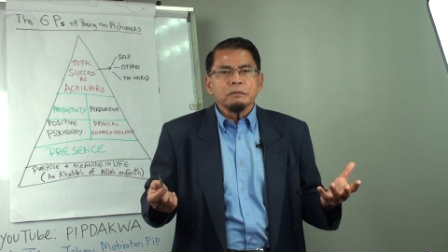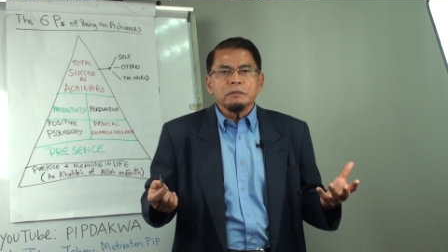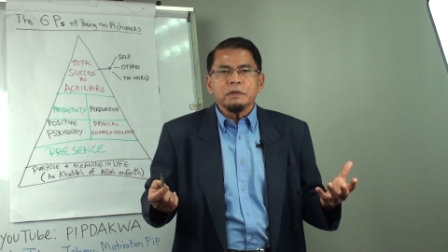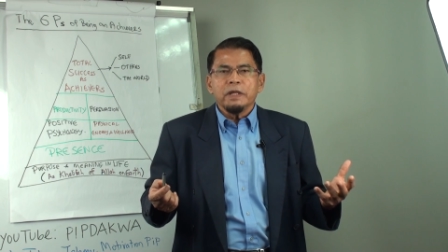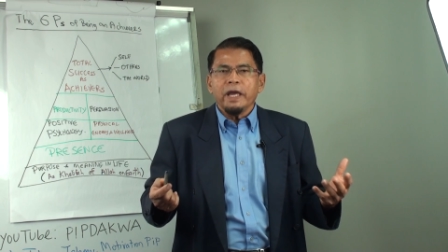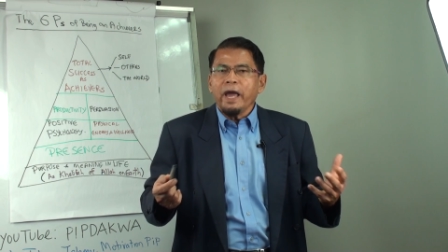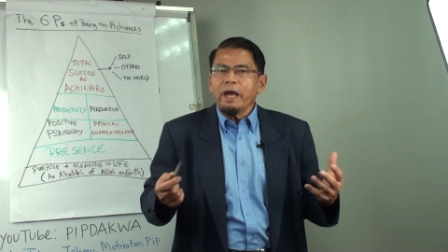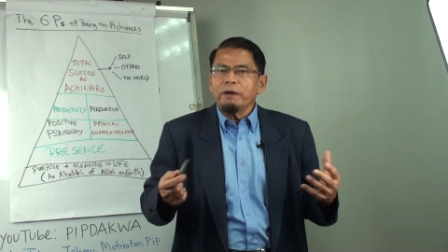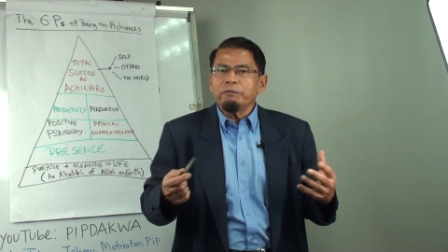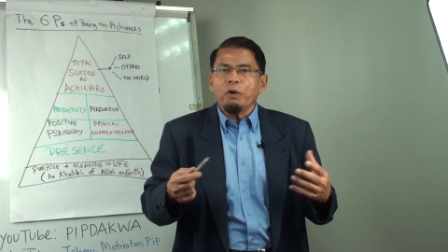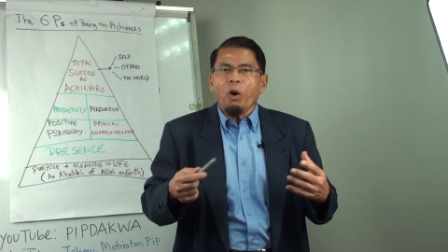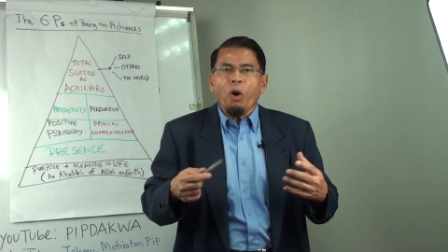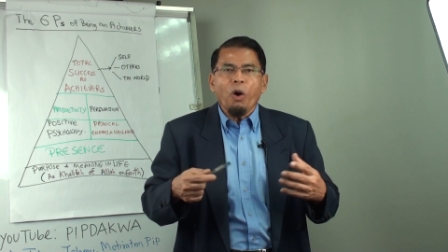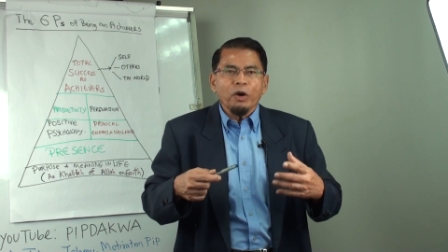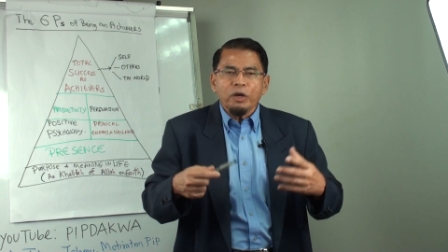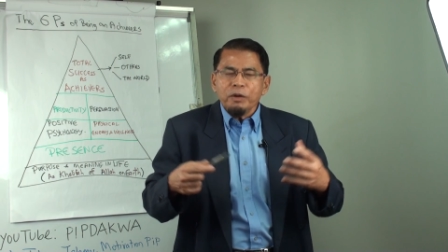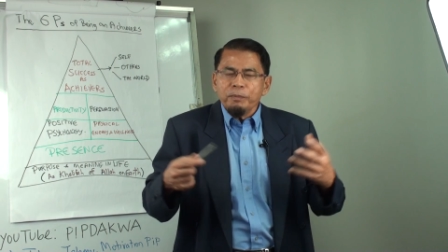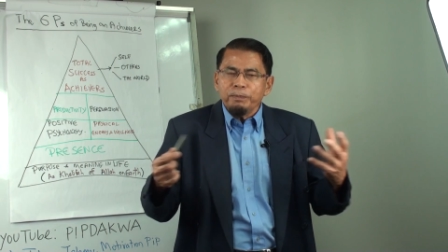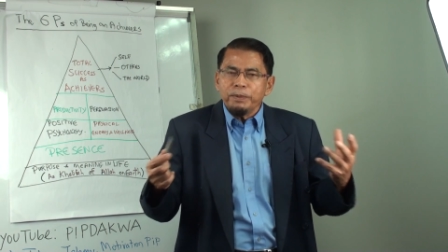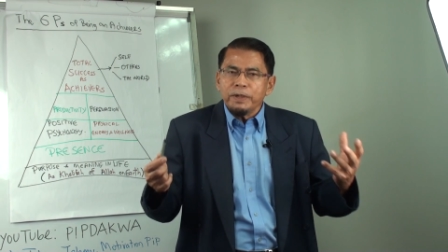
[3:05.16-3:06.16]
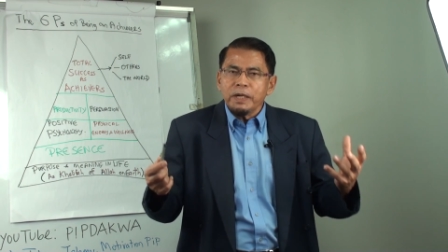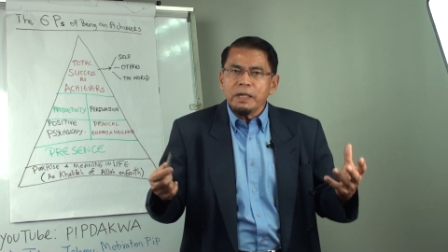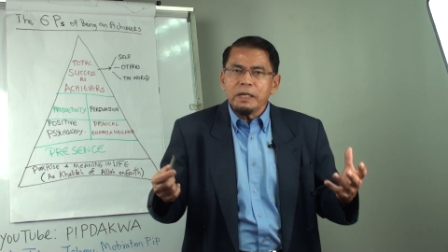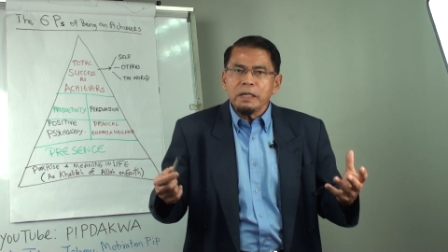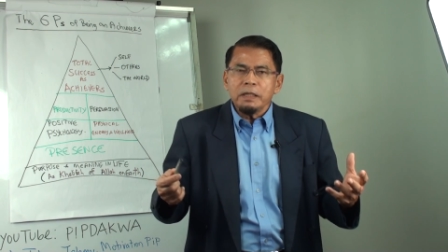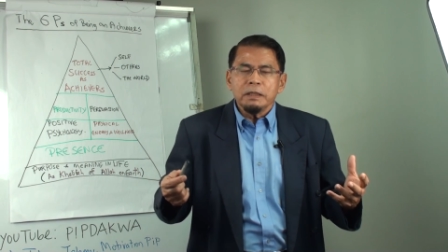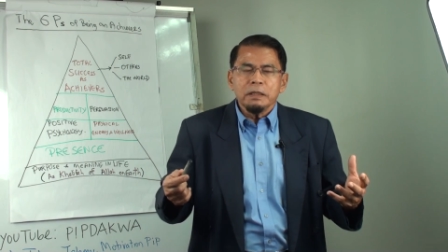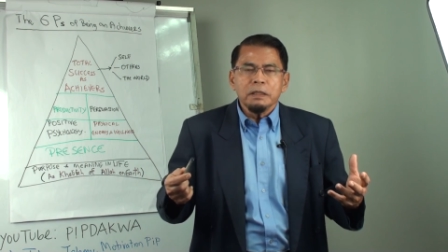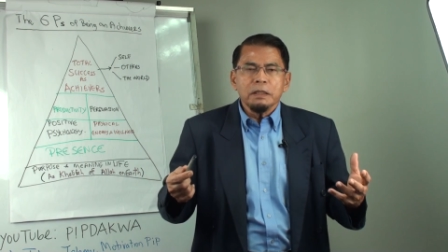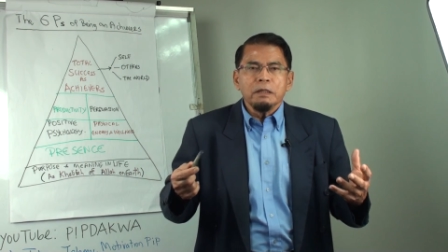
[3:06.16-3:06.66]
They have a
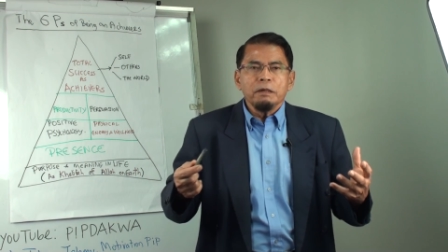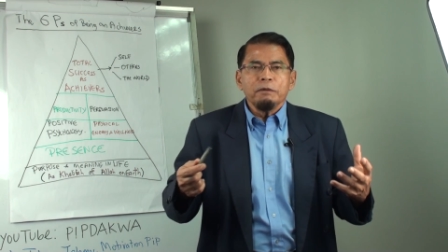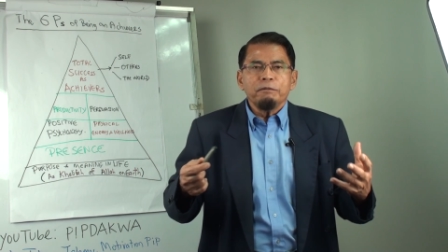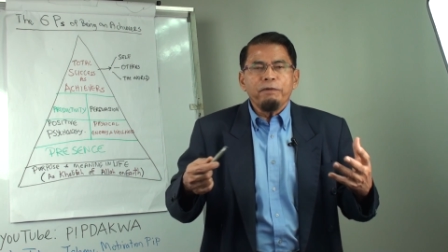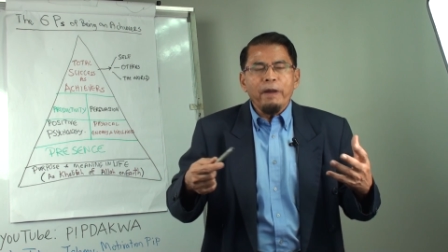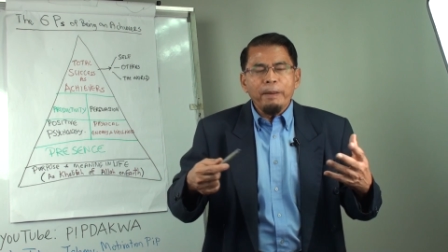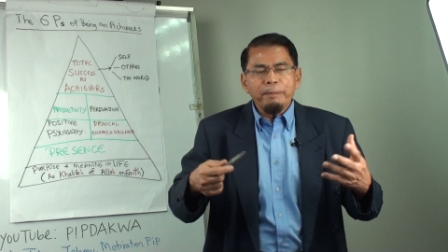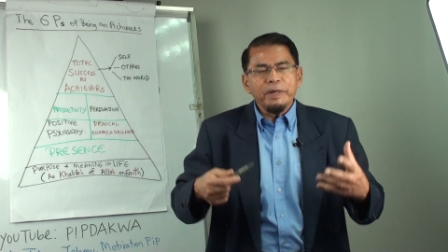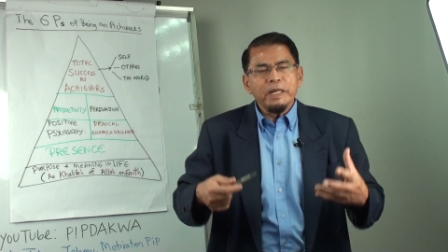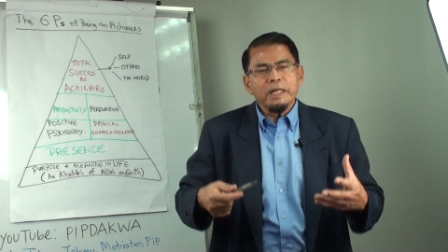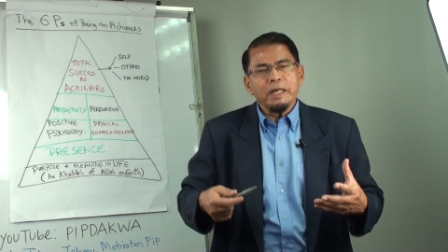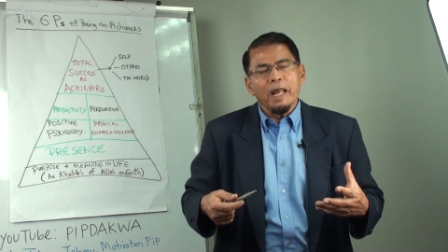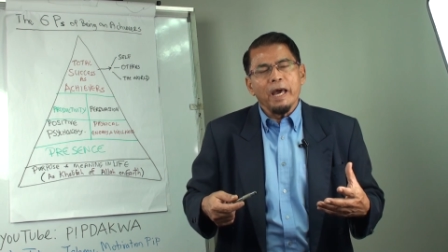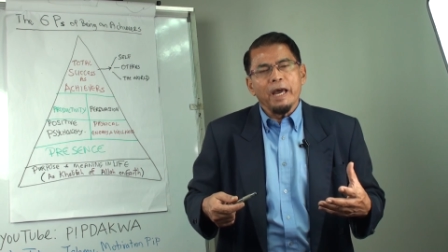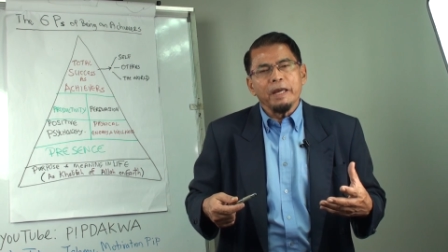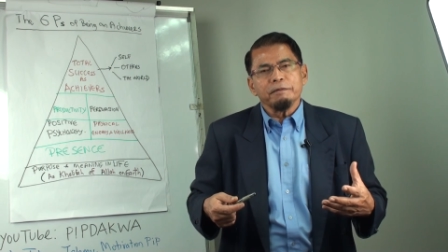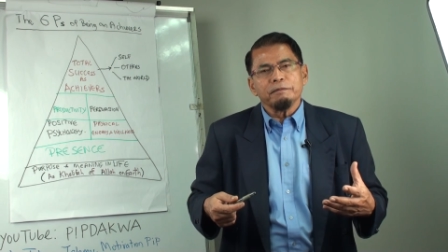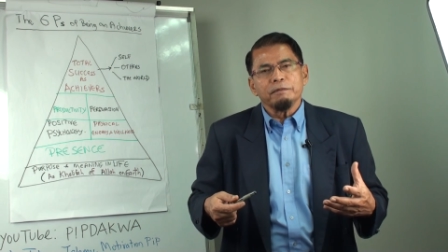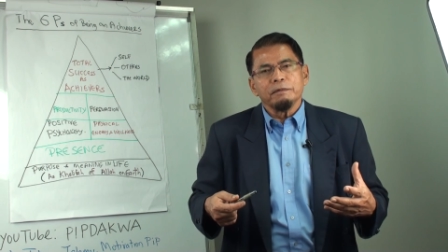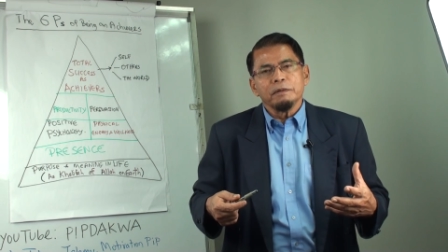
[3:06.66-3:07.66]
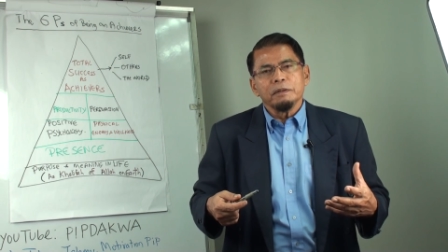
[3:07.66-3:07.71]
horrible family life.